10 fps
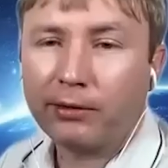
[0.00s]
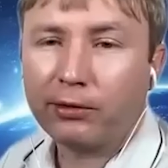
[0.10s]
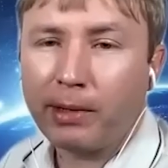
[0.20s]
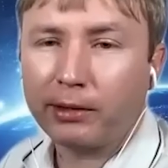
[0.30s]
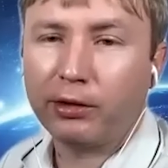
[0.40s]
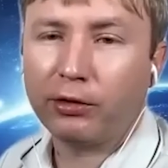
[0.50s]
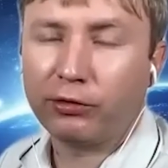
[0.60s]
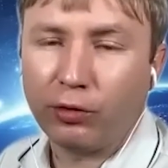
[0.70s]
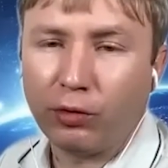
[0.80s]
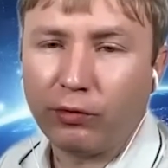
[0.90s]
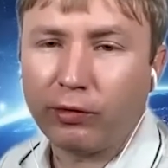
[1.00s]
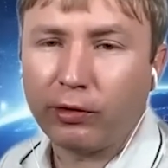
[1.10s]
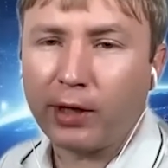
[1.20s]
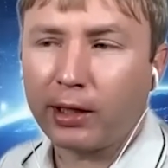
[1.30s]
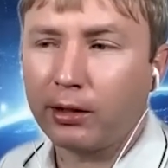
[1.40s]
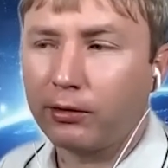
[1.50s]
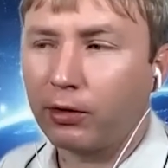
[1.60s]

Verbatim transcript: Let's go back to your school for a second.